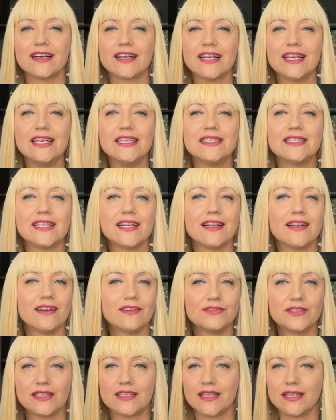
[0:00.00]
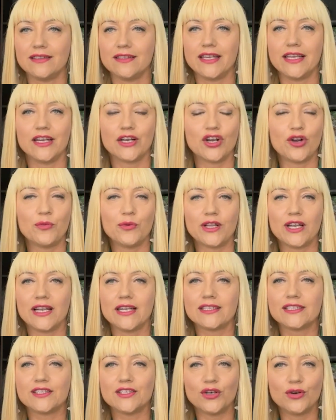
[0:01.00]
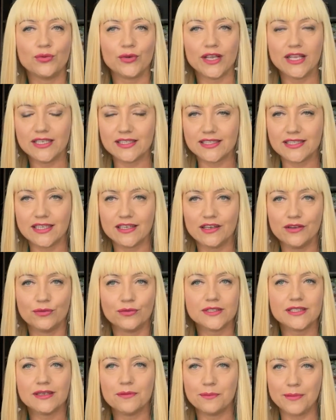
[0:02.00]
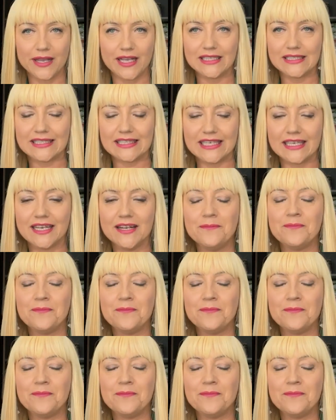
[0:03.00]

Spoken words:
Kids loved it and they accommodated so easy. It was amazing.